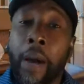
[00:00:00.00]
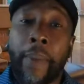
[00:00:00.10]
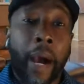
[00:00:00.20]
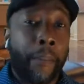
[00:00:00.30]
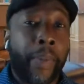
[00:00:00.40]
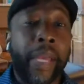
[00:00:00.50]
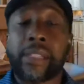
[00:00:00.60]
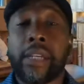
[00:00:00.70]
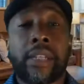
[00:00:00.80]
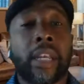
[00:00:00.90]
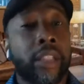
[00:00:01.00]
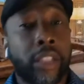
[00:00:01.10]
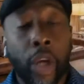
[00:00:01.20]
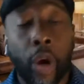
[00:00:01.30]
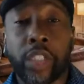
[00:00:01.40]
about business and
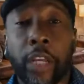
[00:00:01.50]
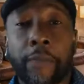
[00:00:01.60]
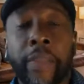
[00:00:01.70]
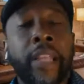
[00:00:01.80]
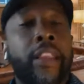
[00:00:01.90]
consulting,